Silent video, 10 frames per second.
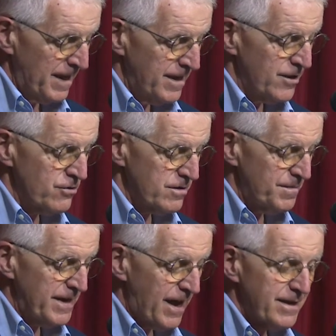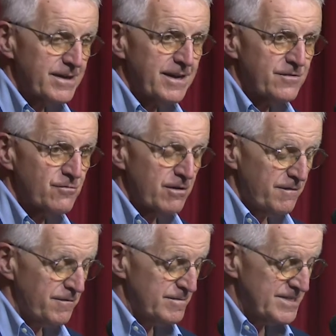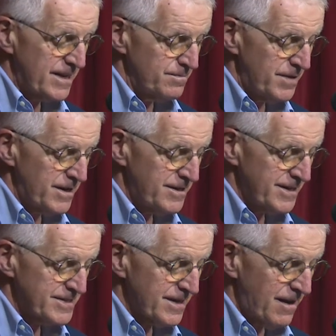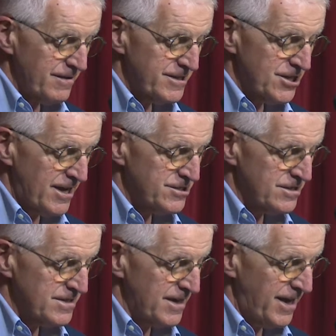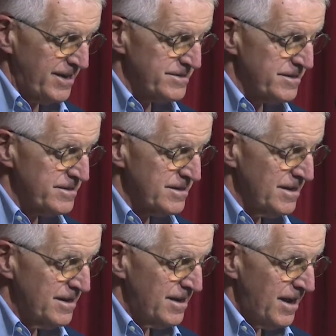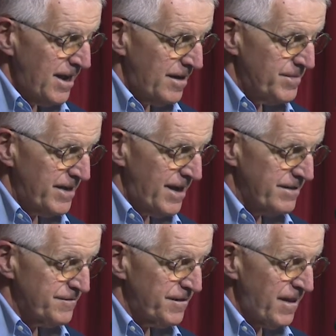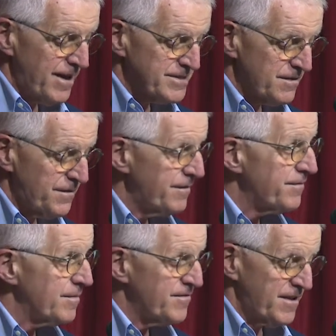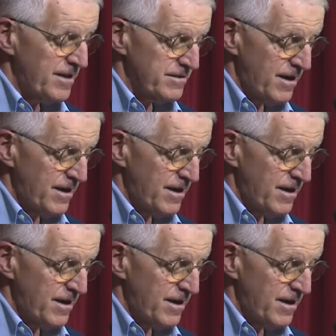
He earned a BA in history from St. Benedict's College, Atchison, Kansas, a BA in philosophy from St.